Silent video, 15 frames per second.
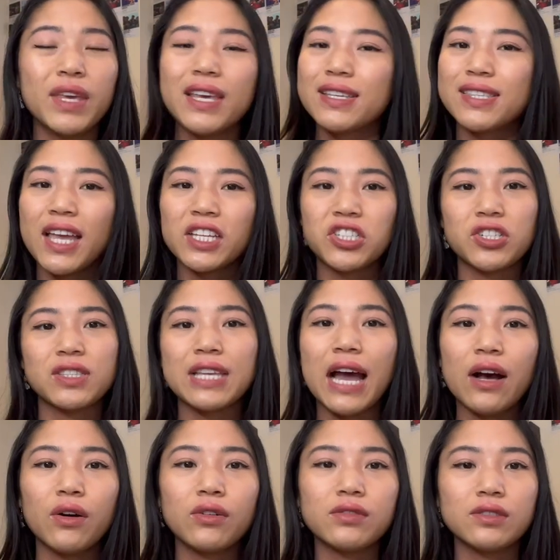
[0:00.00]
because that's just
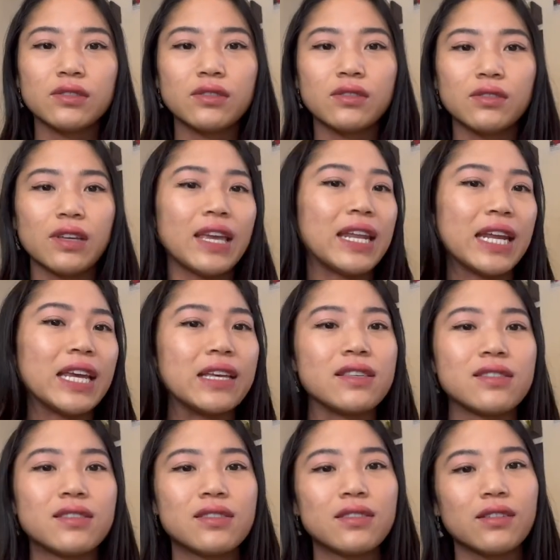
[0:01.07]
how it is.